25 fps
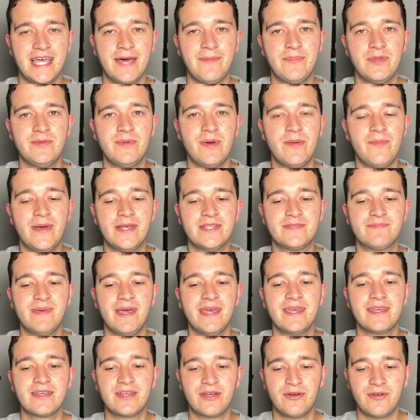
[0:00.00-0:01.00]
hop into my best
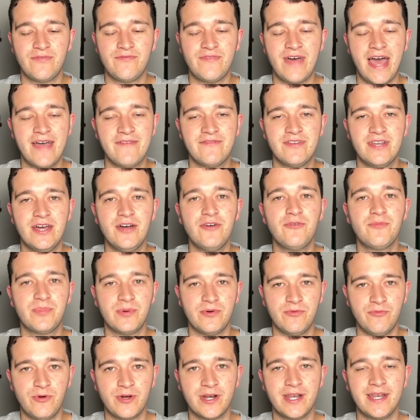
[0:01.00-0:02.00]
bet. Go to 5 and 0,
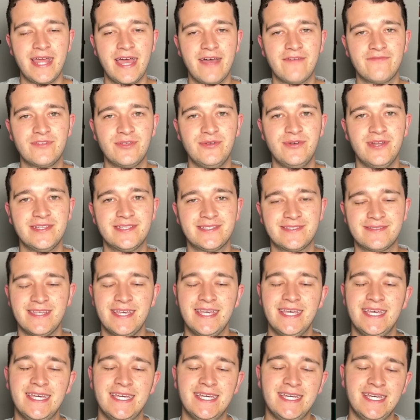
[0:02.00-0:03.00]
but one and a half units.
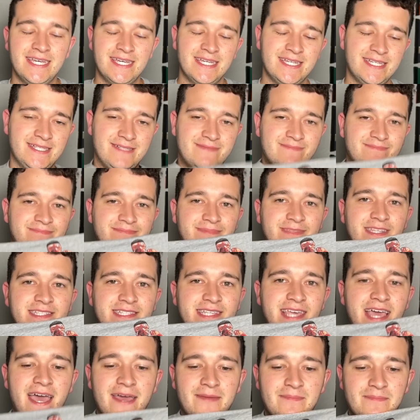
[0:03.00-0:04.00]
This
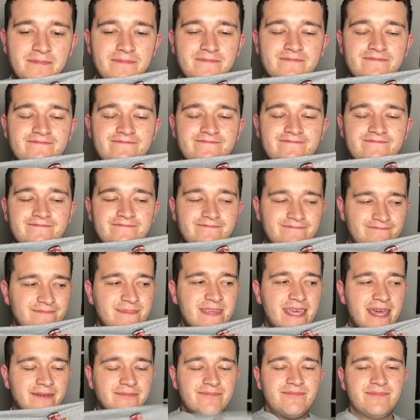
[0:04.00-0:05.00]
guy.
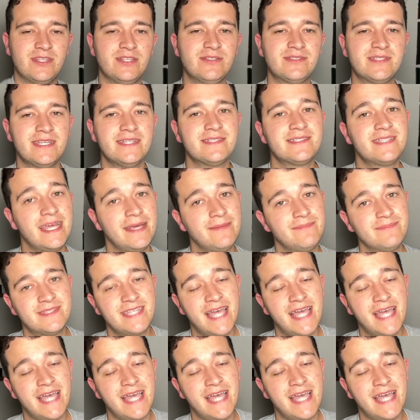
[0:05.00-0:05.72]
Yeah, you see his name,